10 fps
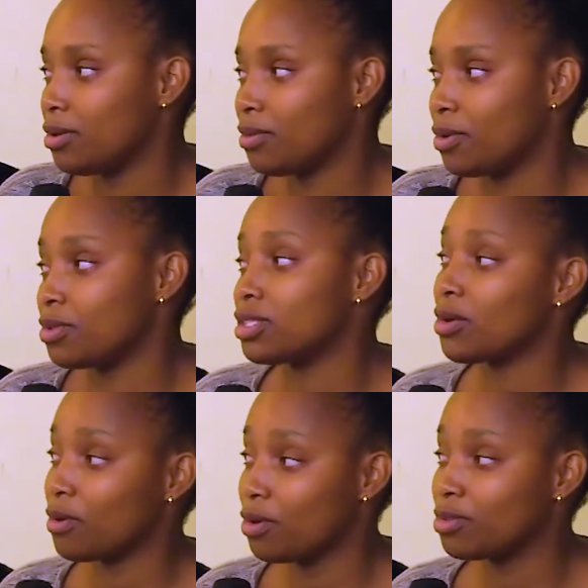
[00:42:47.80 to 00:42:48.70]
Because
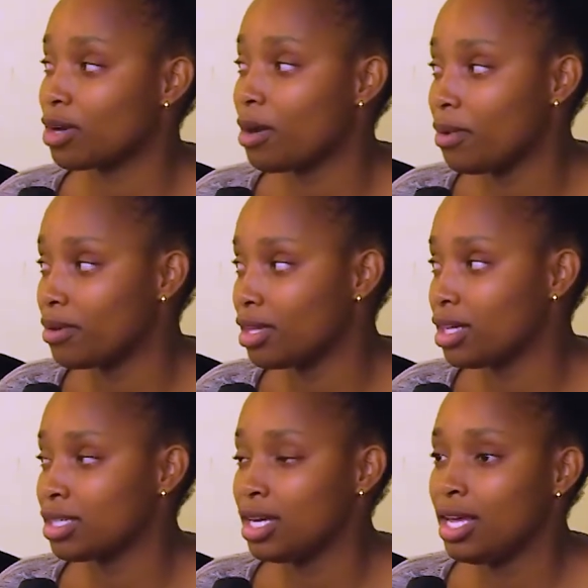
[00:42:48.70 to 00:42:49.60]
now we're going to talk about
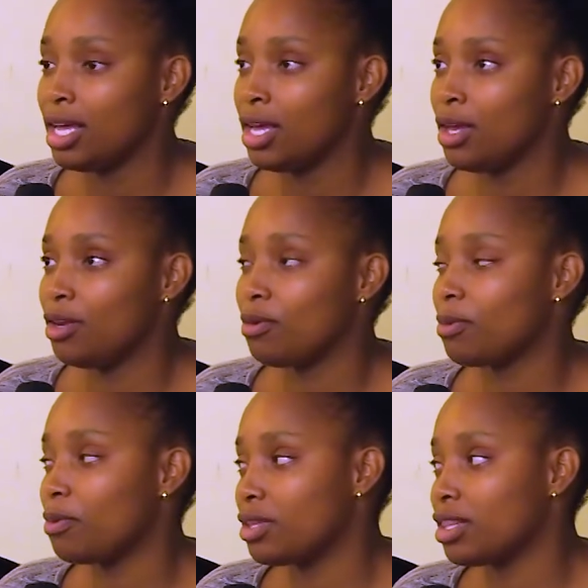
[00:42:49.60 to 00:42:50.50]
that.
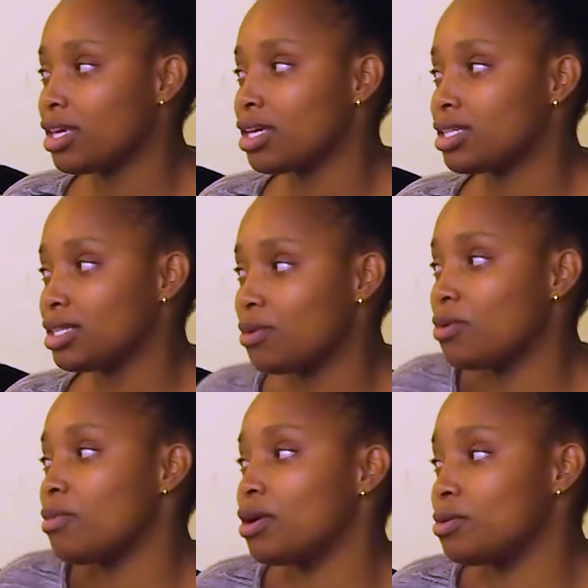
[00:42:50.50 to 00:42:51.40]
People think it's the
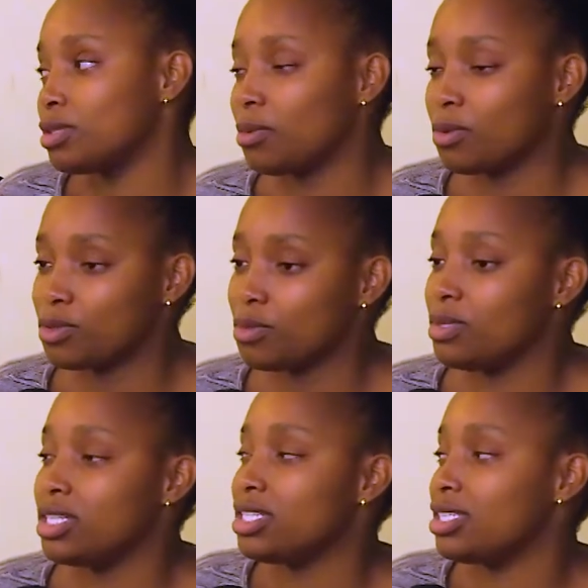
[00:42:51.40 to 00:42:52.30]
woman who's supposed to
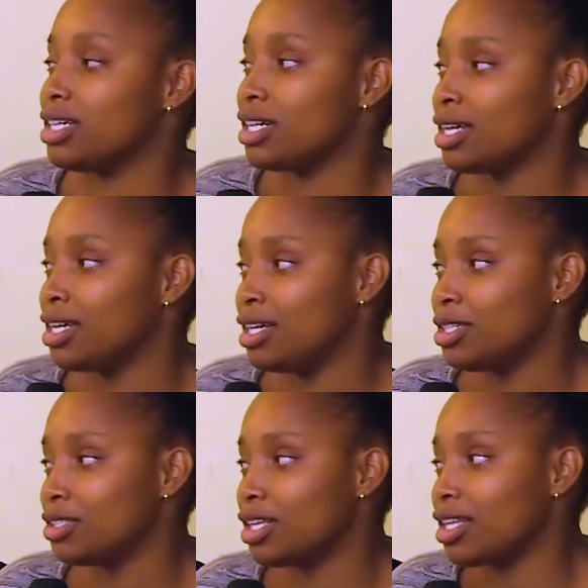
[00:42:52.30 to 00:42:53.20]
be eating
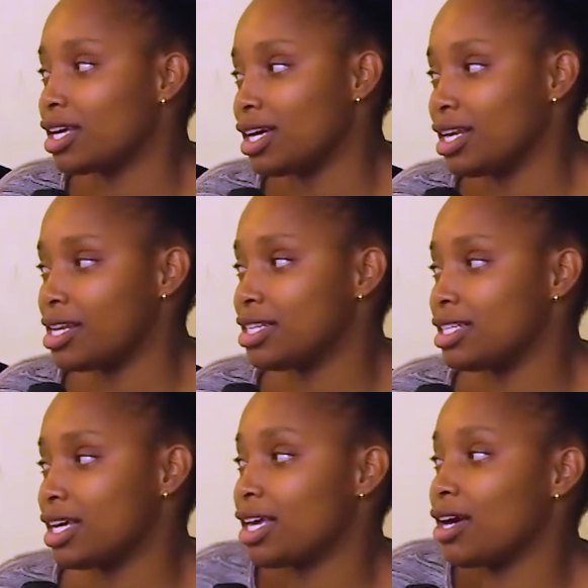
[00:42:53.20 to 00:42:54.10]
so that they can
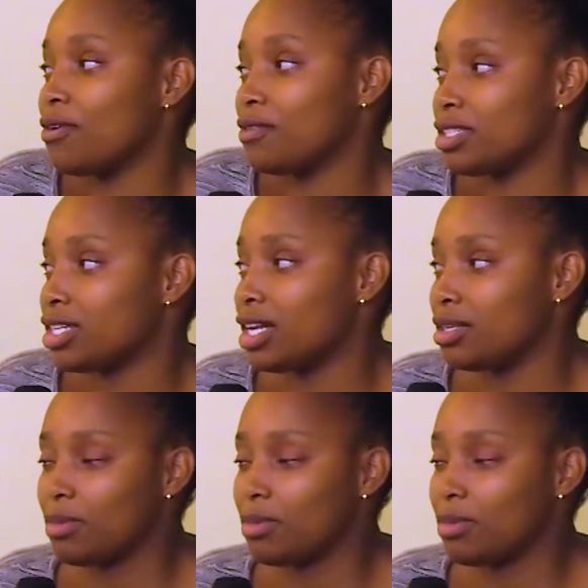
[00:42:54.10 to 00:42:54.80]
take care of the child.